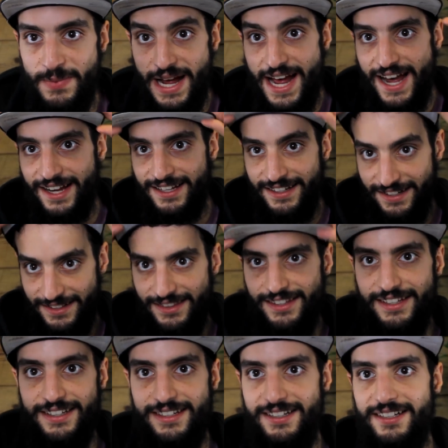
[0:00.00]
back in
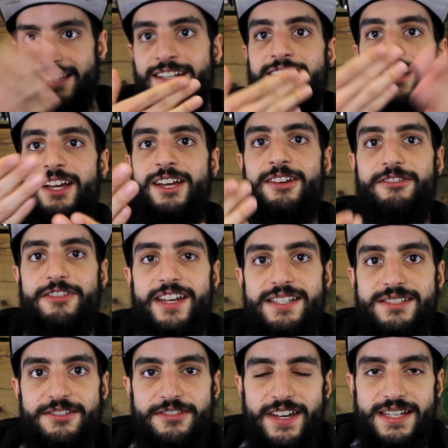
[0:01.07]
the
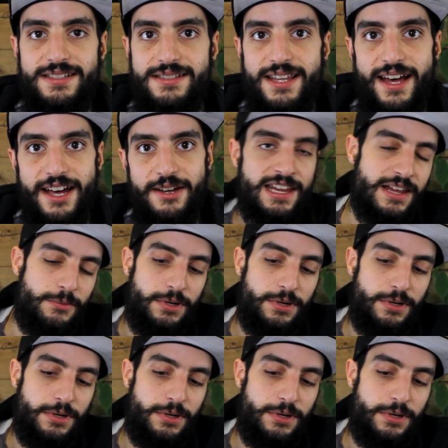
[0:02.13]
face-to-face time.